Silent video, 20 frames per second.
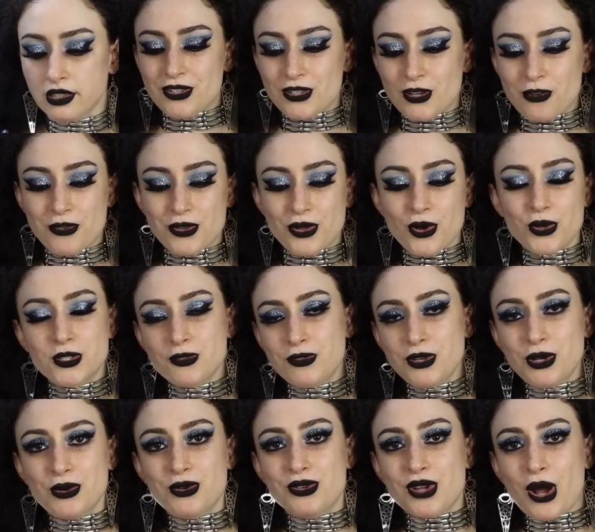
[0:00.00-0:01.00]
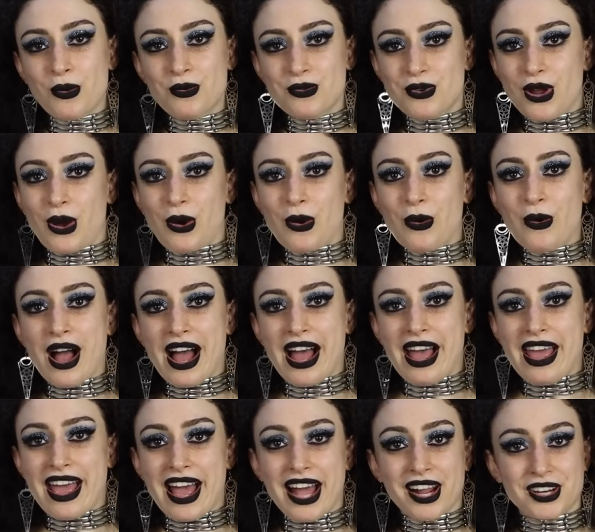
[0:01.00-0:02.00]
So for those of you who don't know,
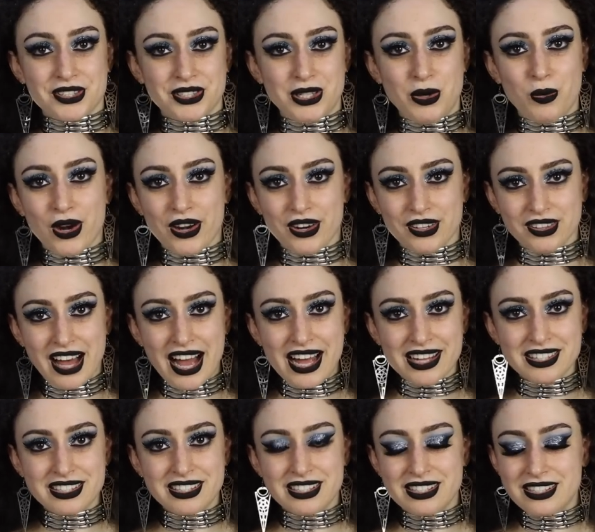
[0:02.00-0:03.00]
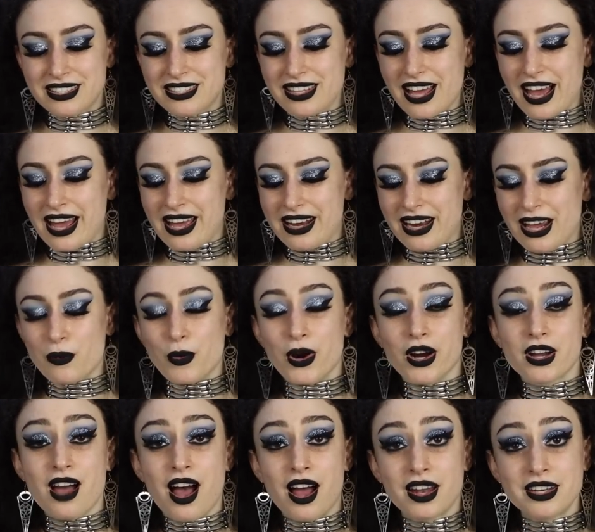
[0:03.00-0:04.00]
I actually wear glasses and I wear
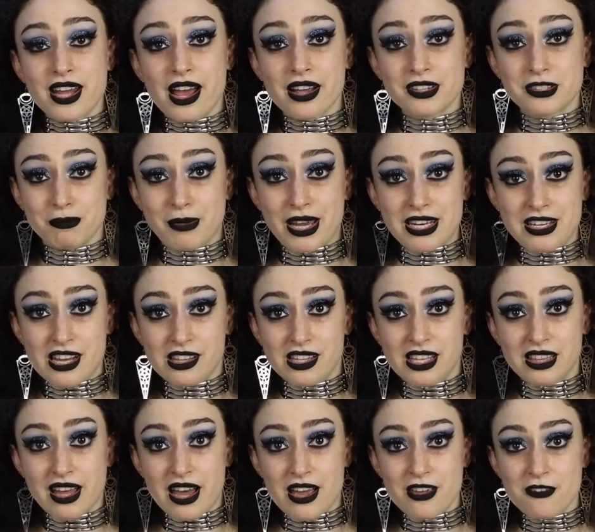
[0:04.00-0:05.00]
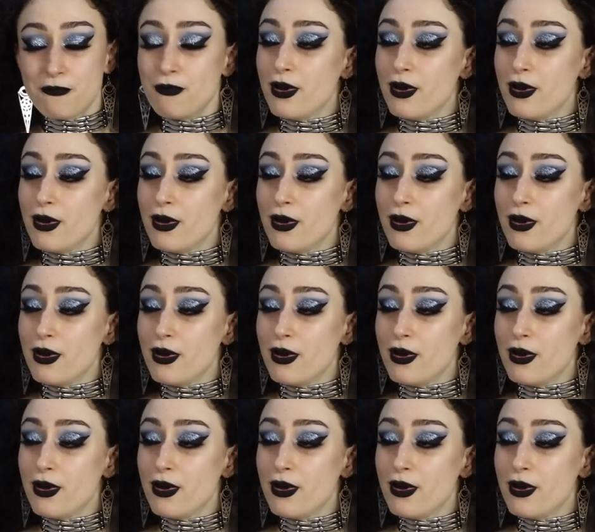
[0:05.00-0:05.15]
contacts in my daily life,